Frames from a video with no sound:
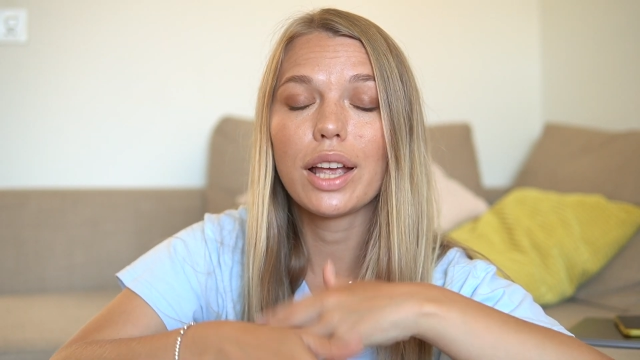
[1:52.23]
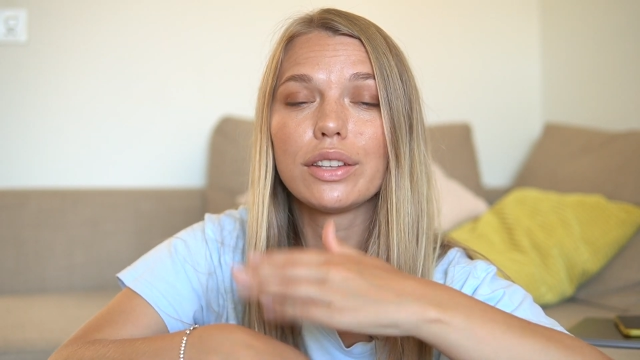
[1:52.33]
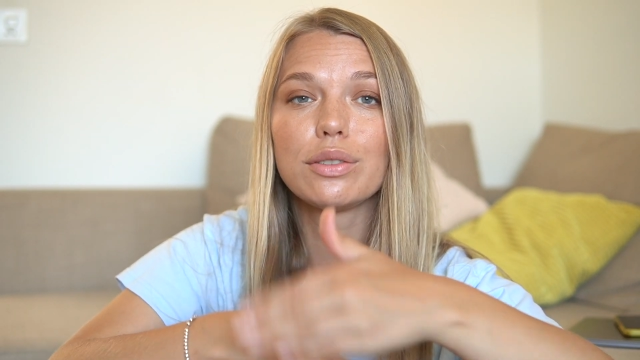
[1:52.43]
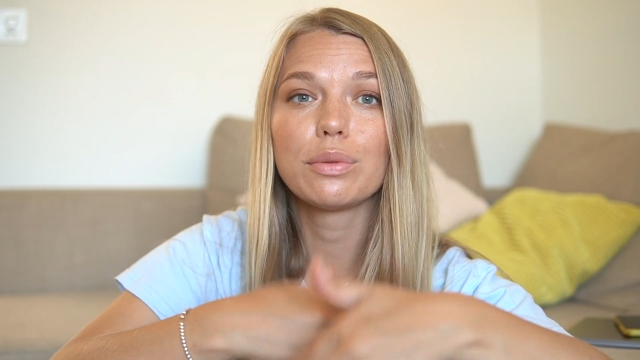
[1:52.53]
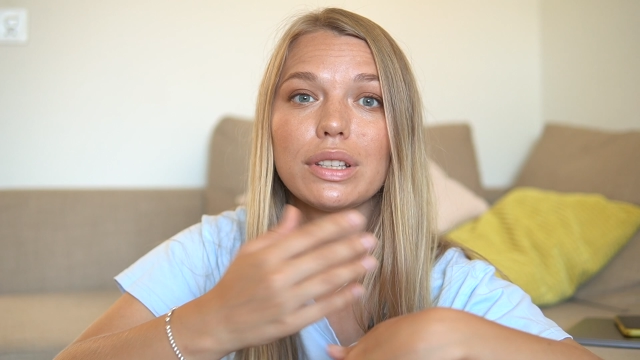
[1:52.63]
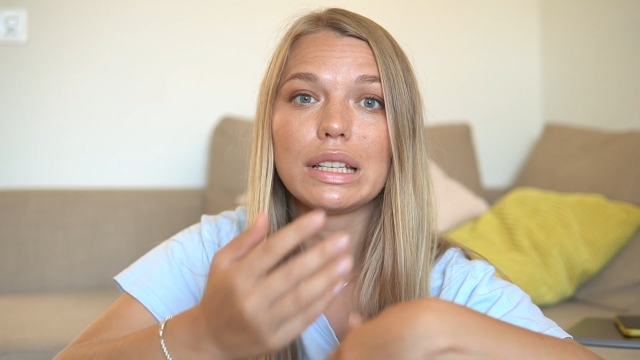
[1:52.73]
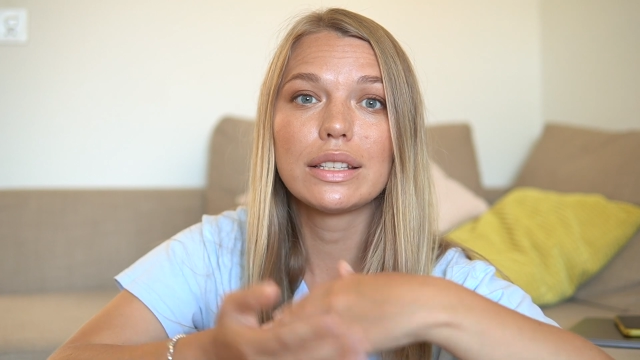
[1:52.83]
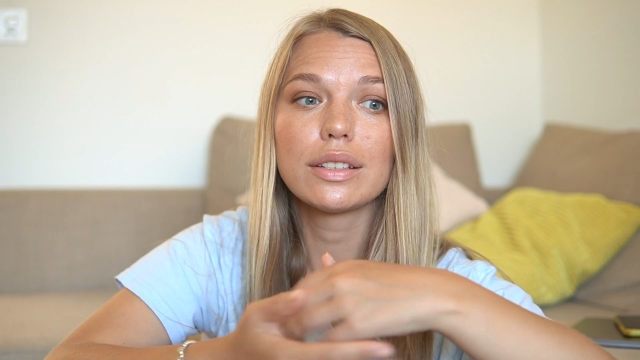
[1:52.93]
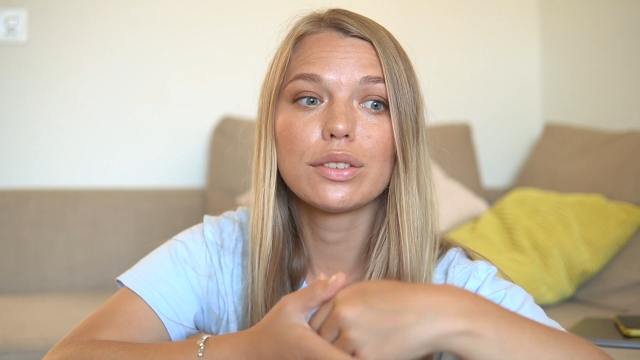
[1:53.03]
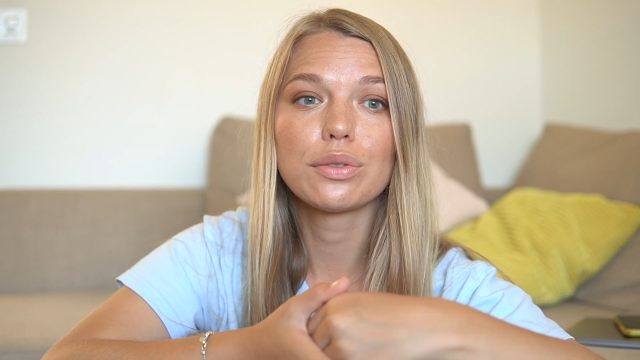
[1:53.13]
and you will
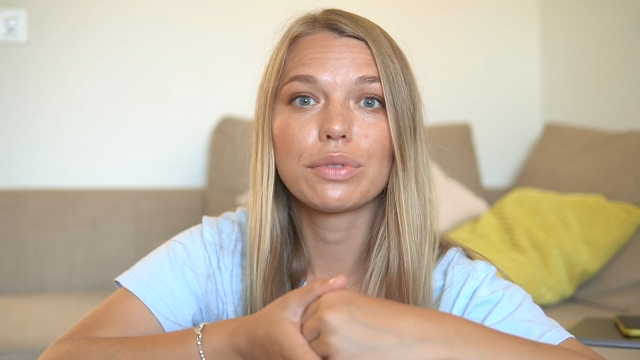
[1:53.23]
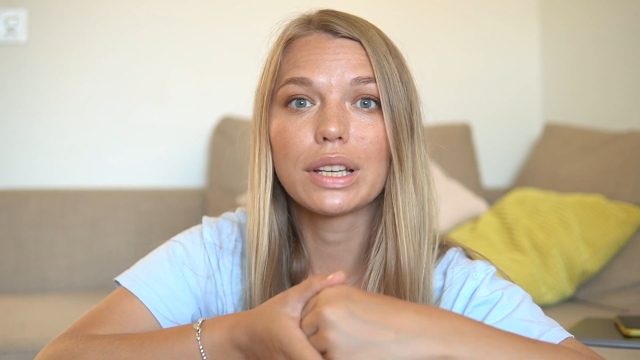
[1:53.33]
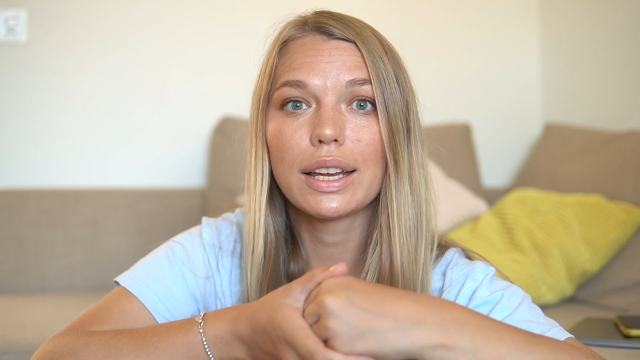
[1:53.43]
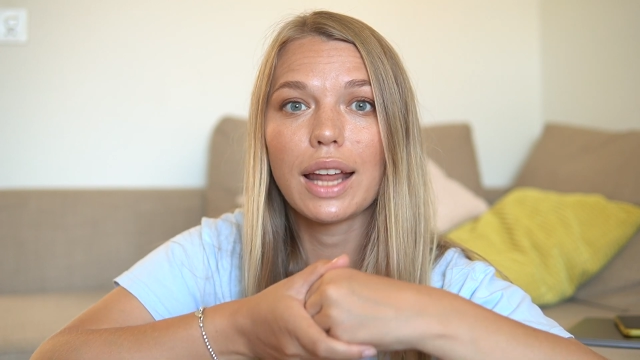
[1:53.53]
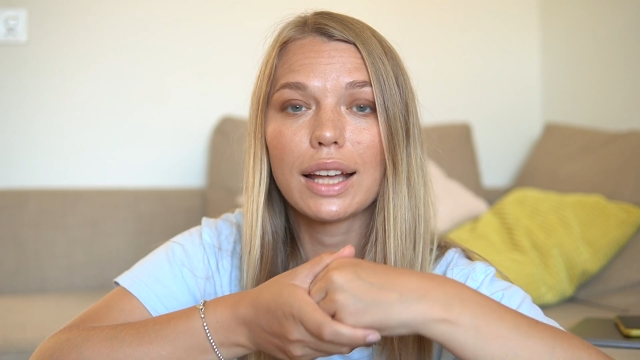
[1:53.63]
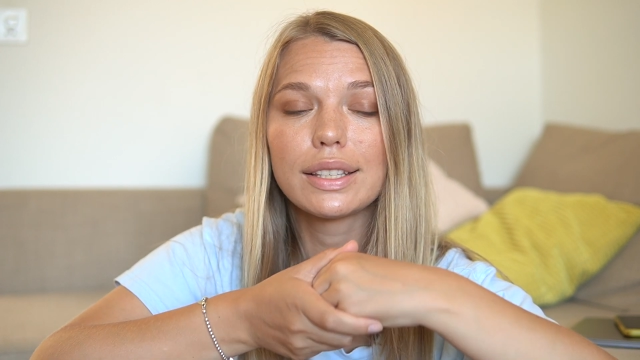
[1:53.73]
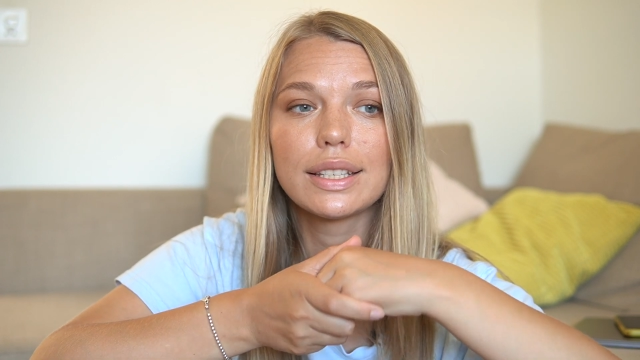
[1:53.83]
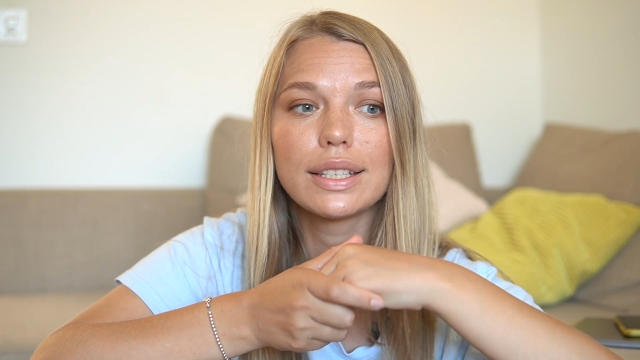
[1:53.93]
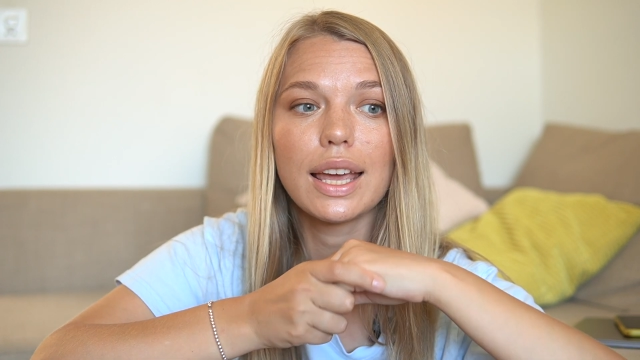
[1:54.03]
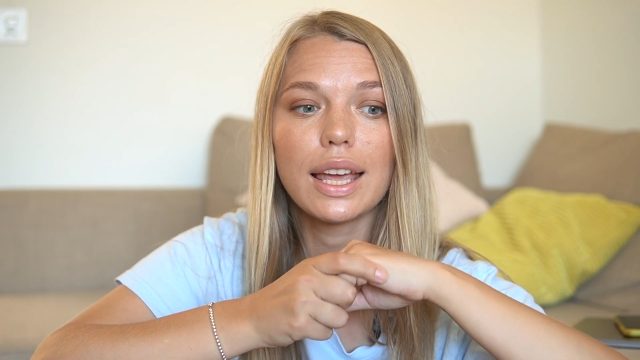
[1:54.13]
need to reconnect
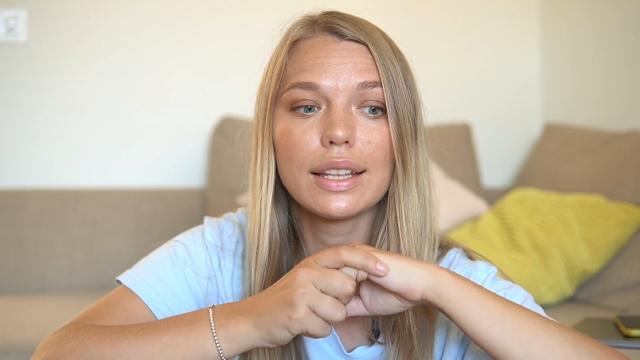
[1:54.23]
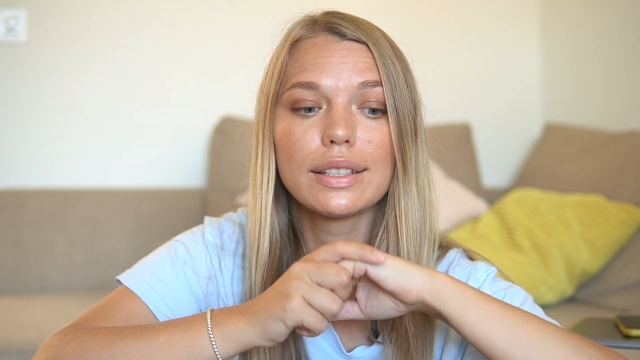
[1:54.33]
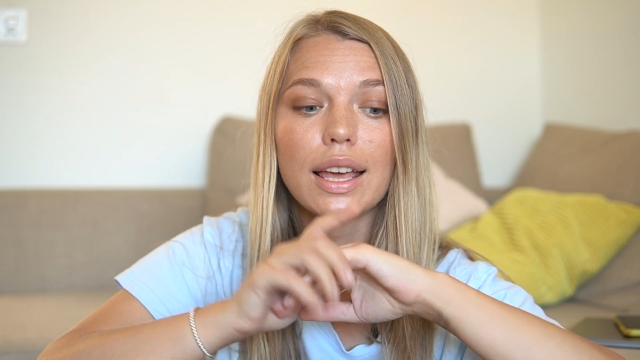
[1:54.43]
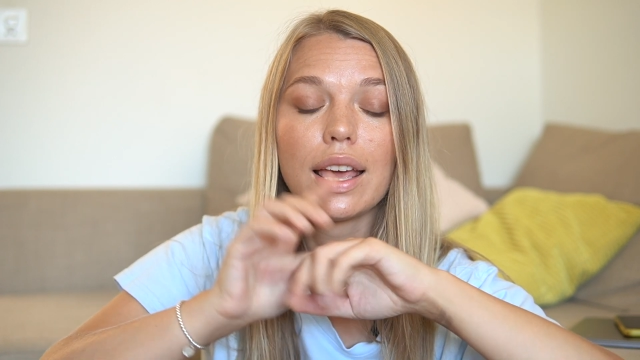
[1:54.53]
it. And